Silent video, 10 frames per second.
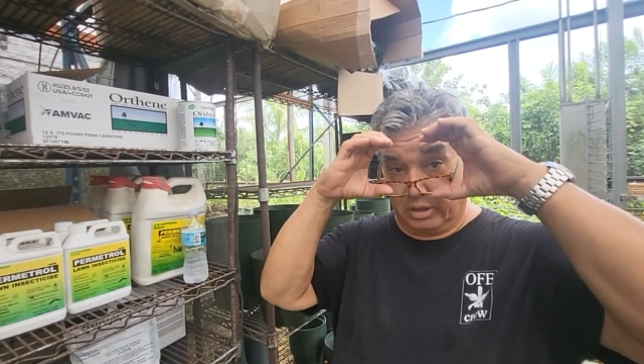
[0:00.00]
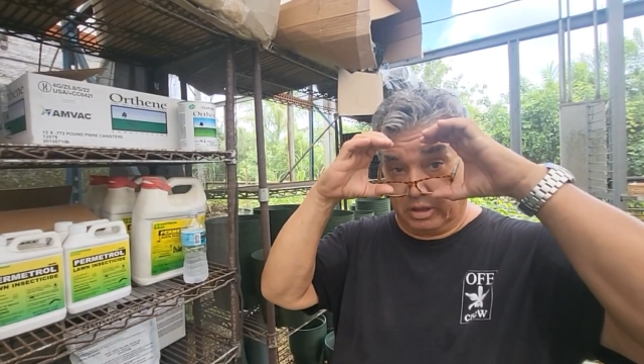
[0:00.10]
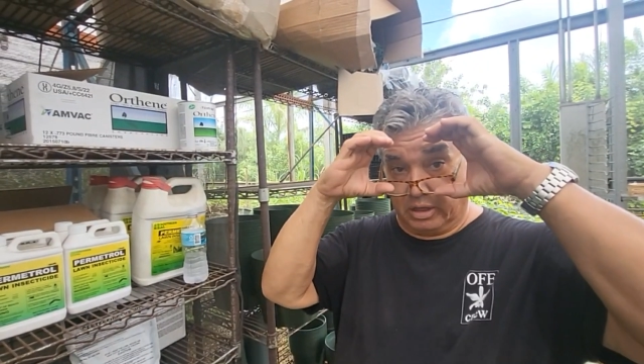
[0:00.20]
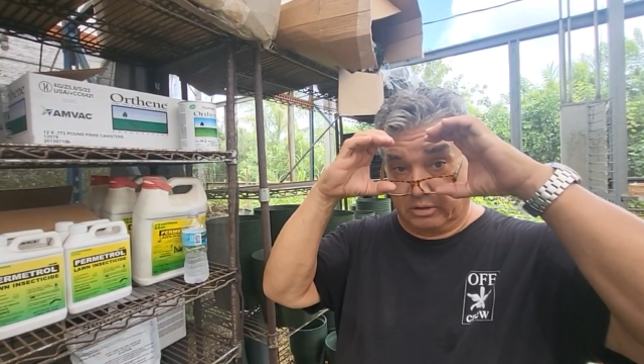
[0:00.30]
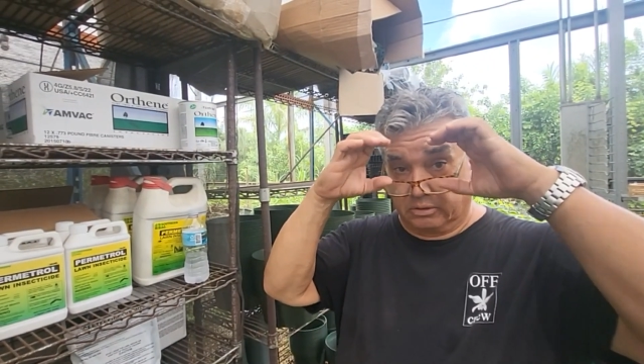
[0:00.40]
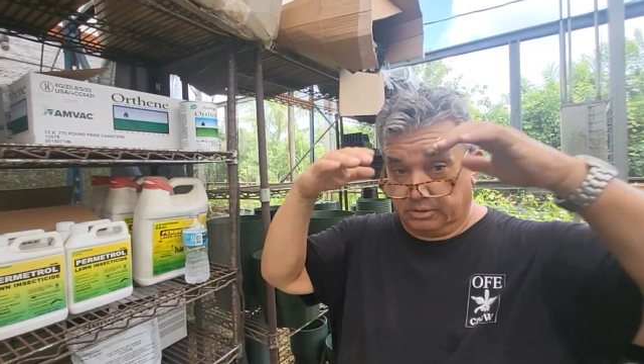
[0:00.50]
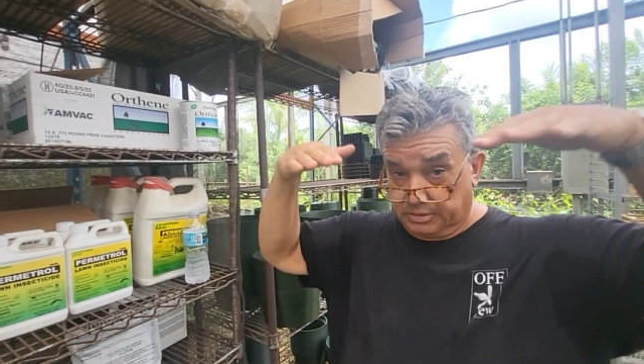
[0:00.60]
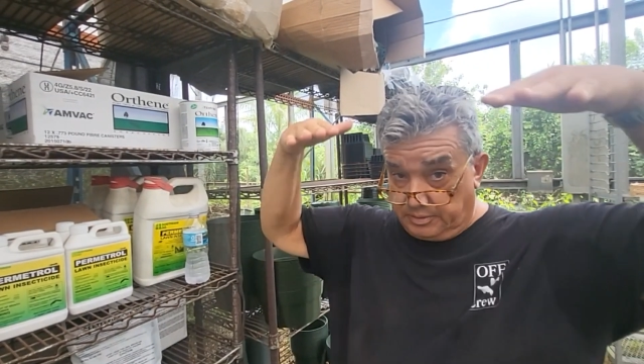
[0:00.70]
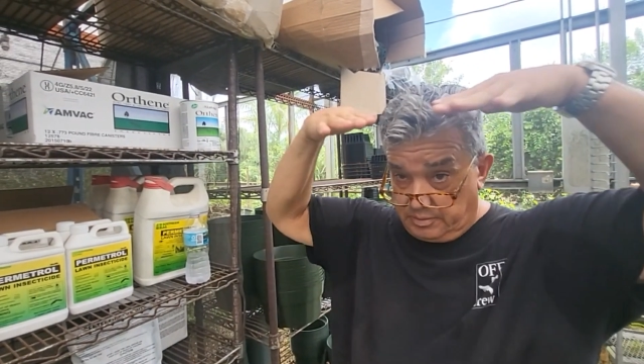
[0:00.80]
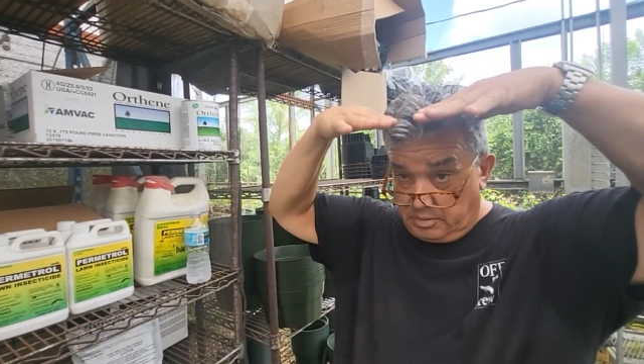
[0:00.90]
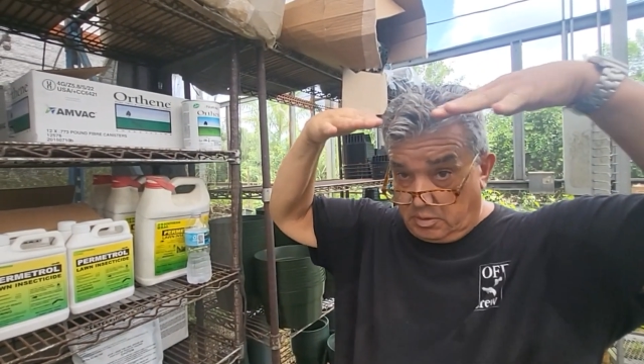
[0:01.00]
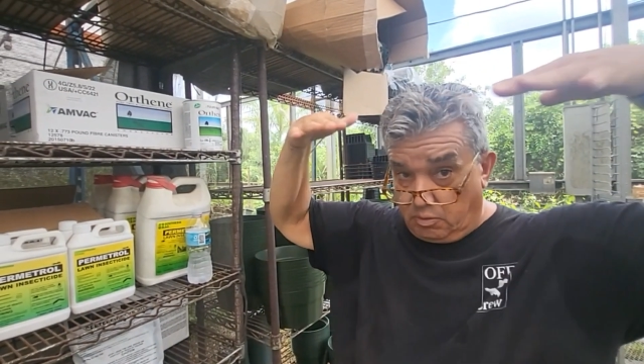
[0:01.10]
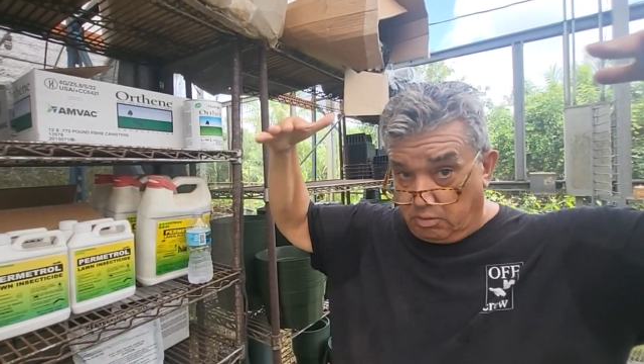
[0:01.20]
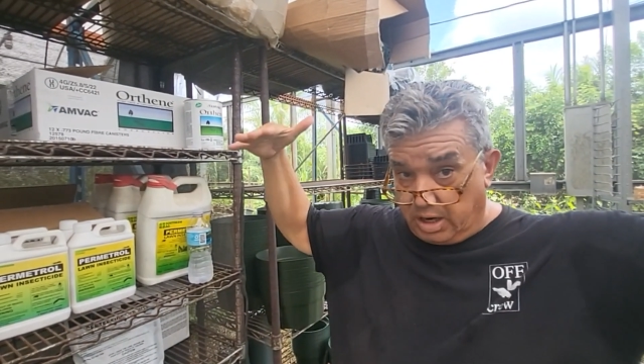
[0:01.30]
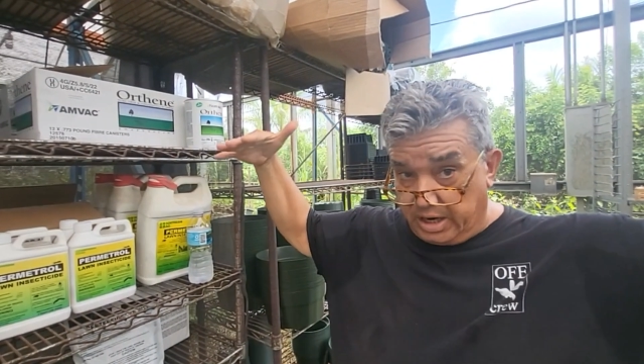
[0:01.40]
goggles,
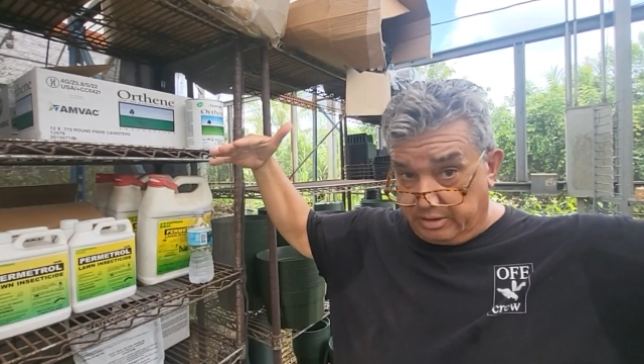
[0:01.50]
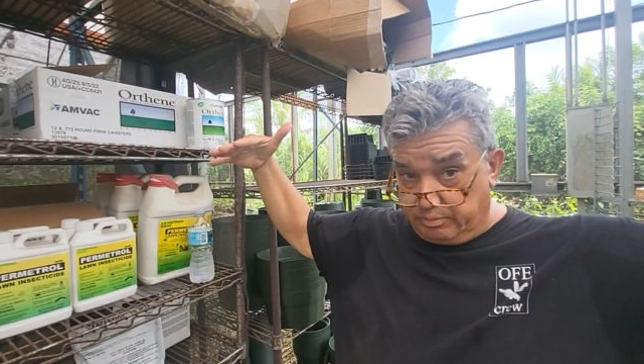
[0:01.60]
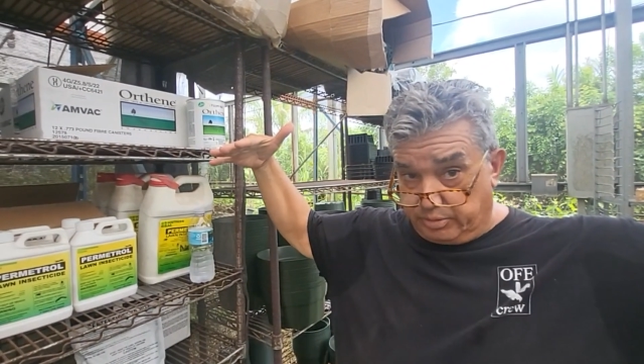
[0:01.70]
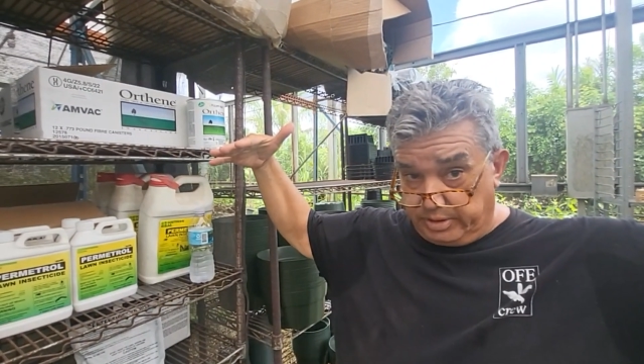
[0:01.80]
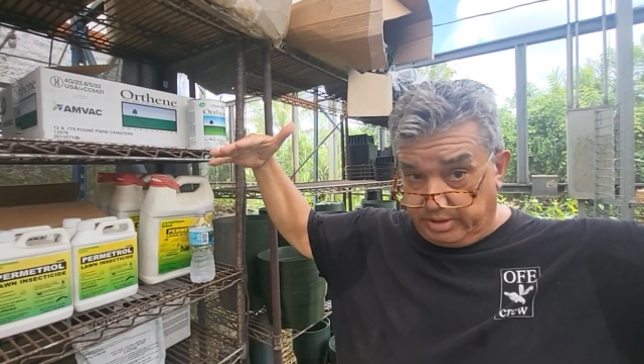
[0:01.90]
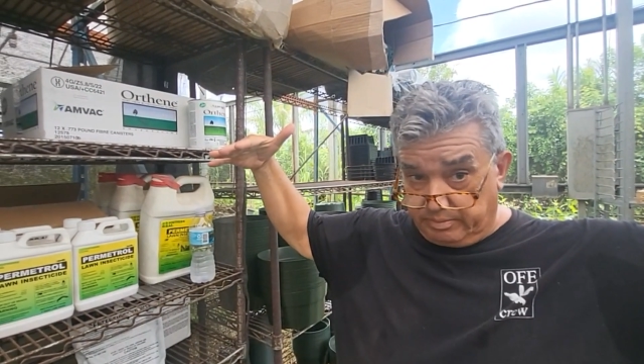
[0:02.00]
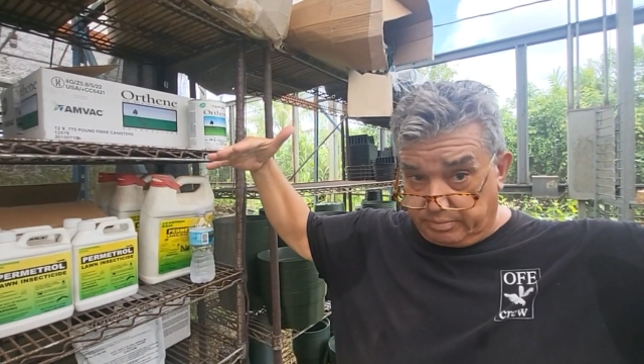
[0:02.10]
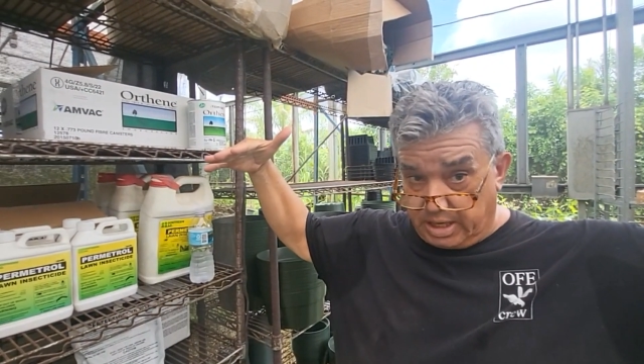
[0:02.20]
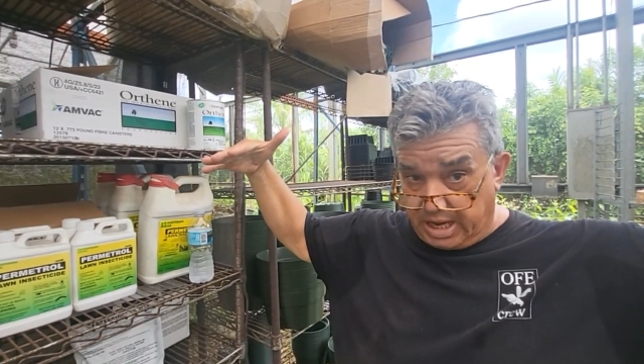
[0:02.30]
wide brim